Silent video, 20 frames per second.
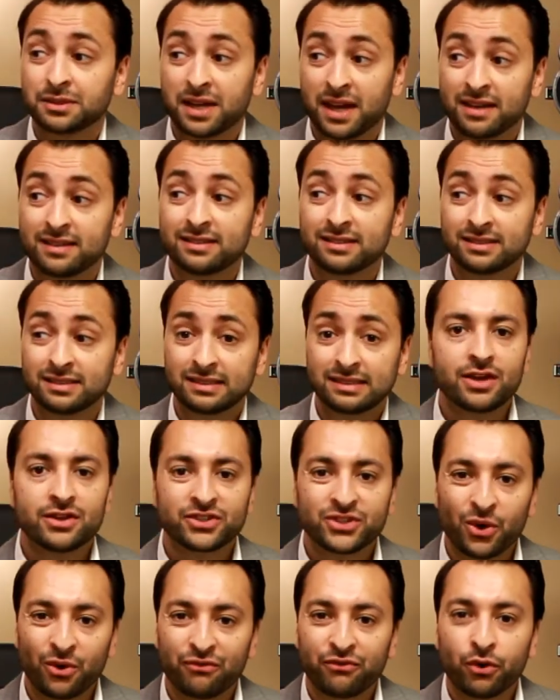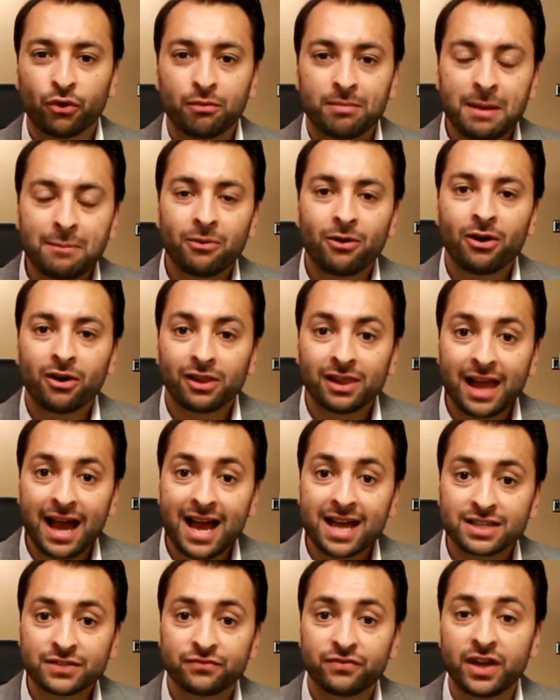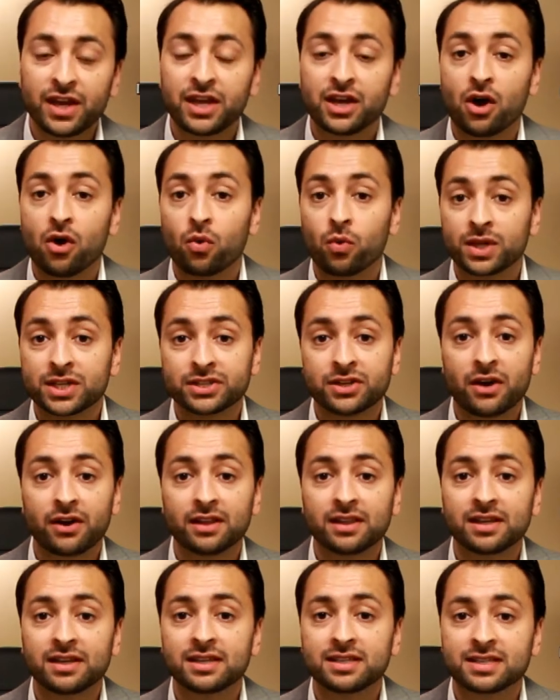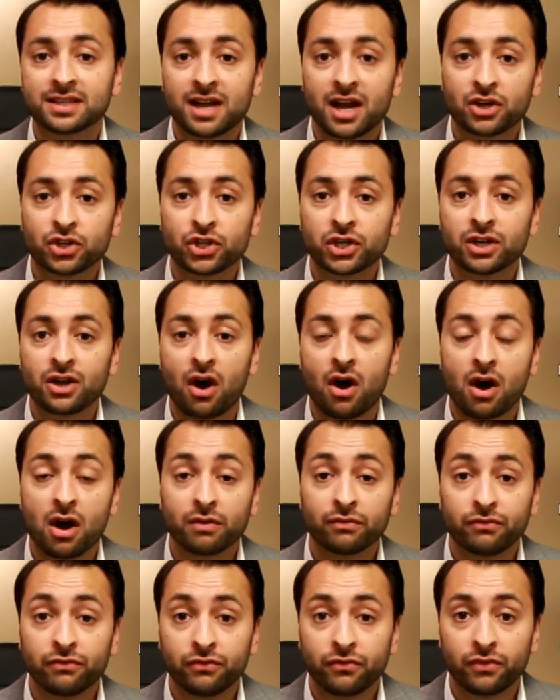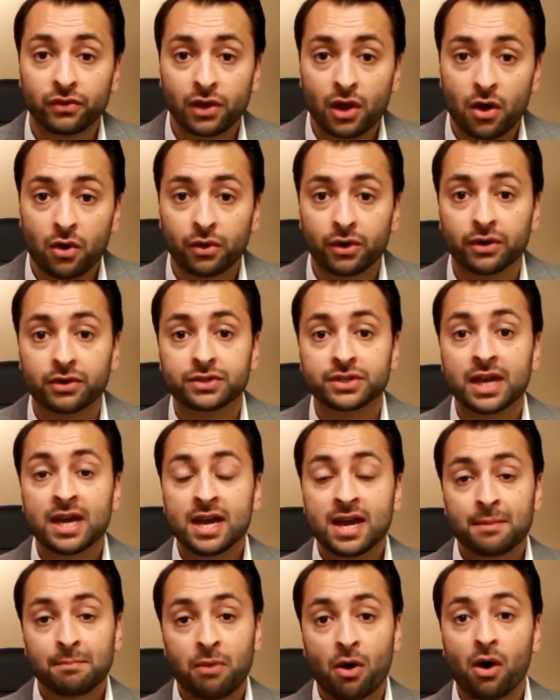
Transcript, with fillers: Okay. So if you remember our last video, we started the discussion on floaters.